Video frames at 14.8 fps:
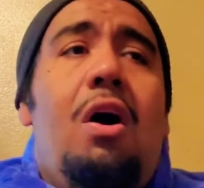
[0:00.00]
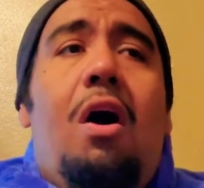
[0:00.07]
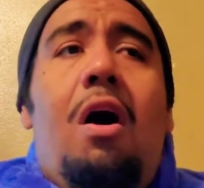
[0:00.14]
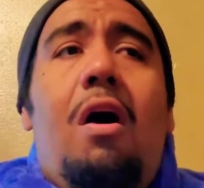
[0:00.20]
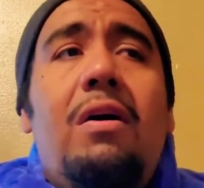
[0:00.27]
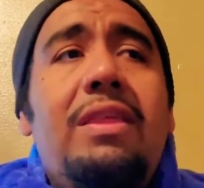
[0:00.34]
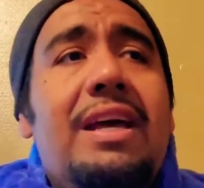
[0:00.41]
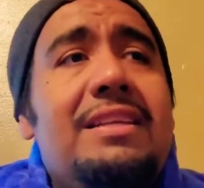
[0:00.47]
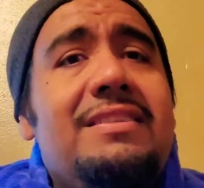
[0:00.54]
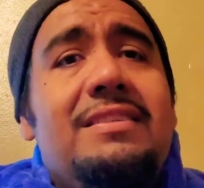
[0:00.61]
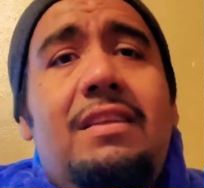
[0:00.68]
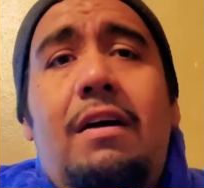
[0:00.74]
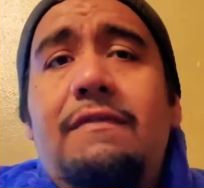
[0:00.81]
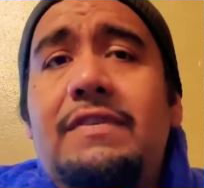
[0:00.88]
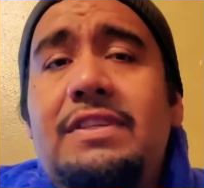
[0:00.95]
All that
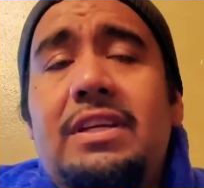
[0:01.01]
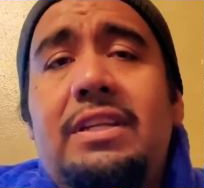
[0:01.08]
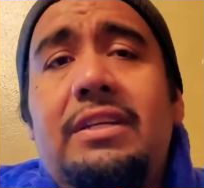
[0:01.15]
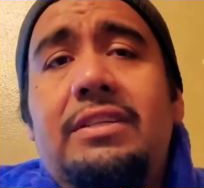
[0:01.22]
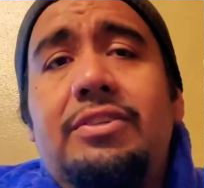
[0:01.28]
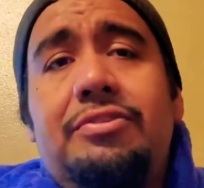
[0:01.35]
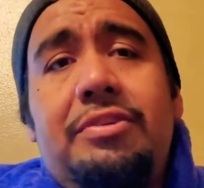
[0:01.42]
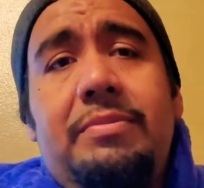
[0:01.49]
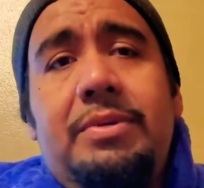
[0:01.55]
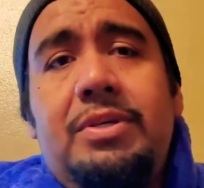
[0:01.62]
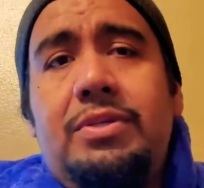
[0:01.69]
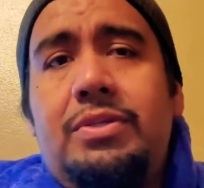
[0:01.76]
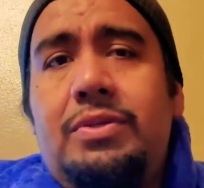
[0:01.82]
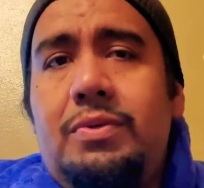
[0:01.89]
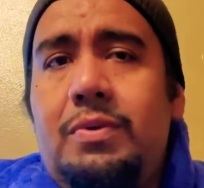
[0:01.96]
stuff is going to
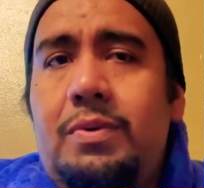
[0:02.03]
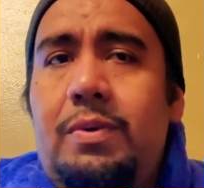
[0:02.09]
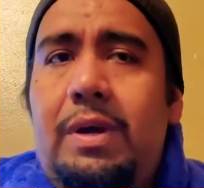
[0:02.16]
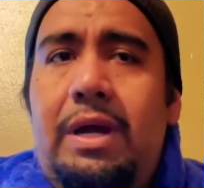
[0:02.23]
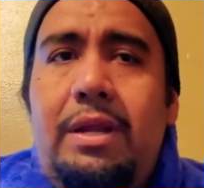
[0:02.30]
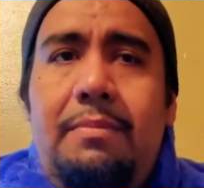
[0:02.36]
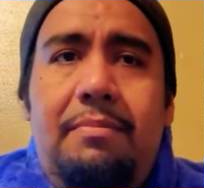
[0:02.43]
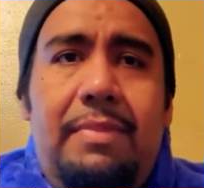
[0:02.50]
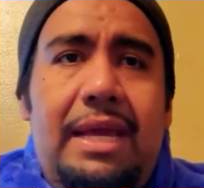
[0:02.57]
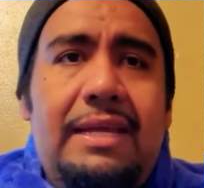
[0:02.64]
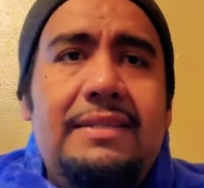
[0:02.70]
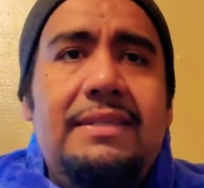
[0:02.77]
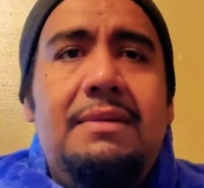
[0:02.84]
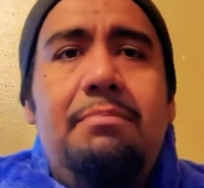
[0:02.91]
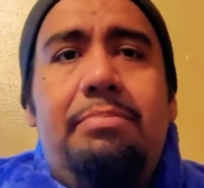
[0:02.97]
contribute to an
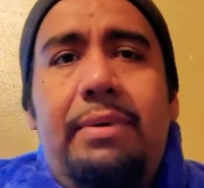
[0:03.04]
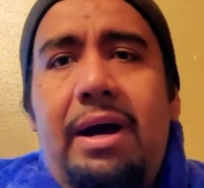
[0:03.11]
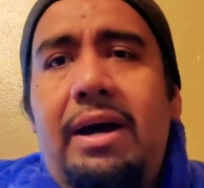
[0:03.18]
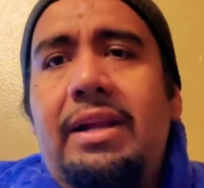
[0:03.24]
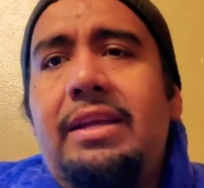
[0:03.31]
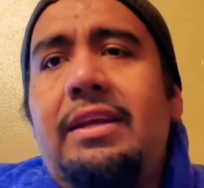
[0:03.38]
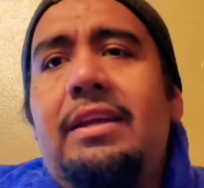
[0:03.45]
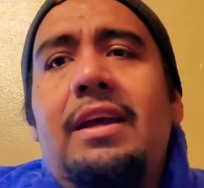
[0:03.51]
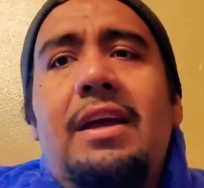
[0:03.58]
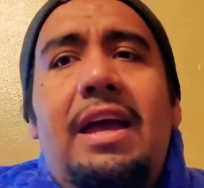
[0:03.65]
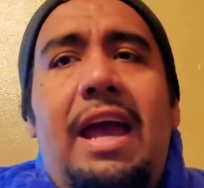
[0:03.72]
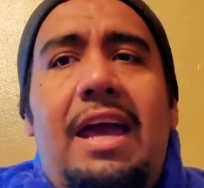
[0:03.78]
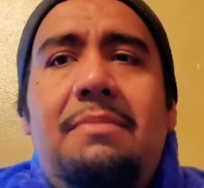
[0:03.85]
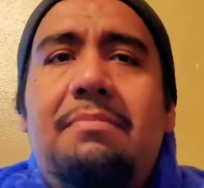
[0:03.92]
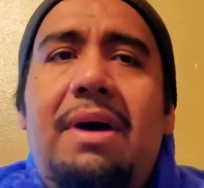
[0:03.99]
amazing body
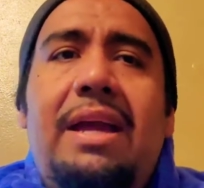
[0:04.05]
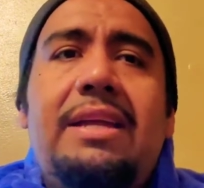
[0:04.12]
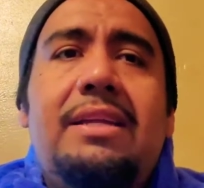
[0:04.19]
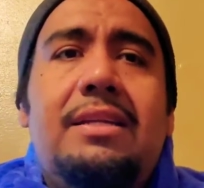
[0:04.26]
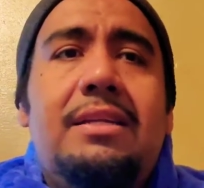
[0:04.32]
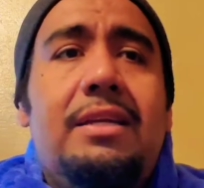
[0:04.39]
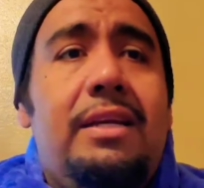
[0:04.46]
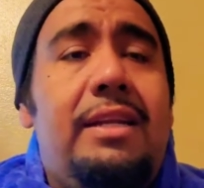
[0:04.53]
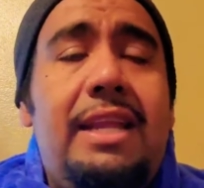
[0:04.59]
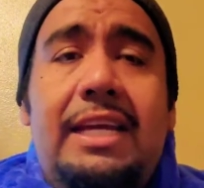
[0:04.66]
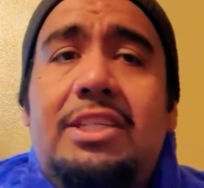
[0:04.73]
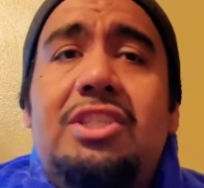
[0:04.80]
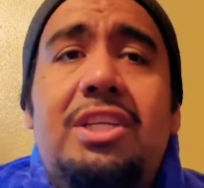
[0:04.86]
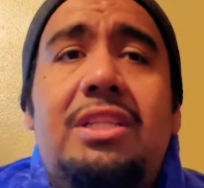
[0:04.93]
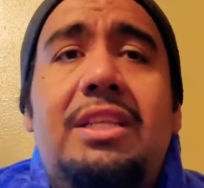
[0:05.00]
and mind
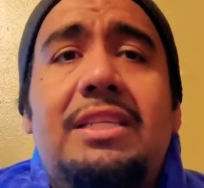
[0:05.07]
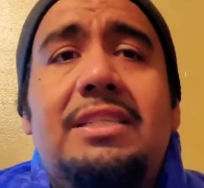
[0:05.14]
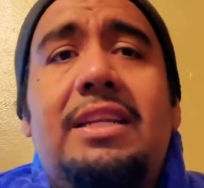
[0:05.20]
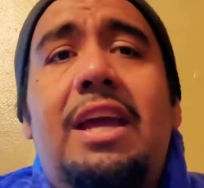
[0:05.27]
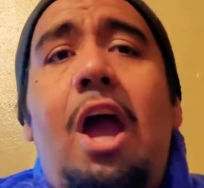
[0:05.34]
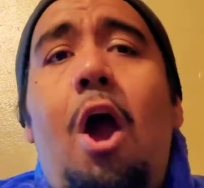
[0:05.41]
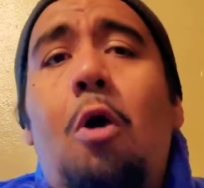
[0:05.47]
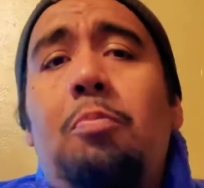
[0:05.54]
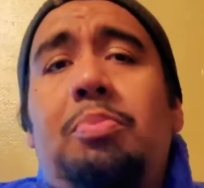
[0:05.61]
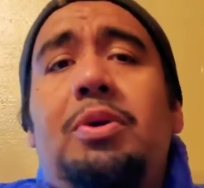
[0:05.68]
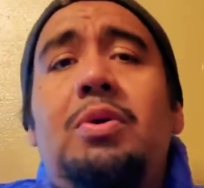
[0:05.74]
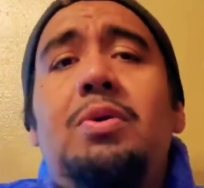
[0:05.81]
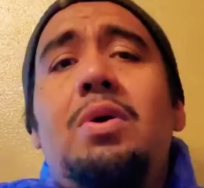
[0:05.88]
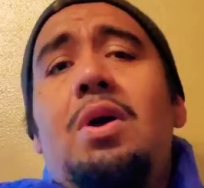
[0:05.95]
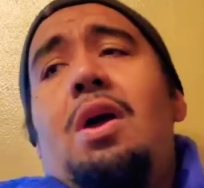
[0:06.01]
connection that's going to help
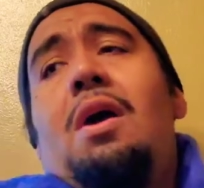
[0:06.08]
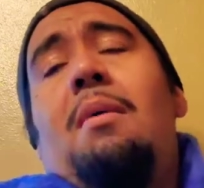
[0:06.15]
you.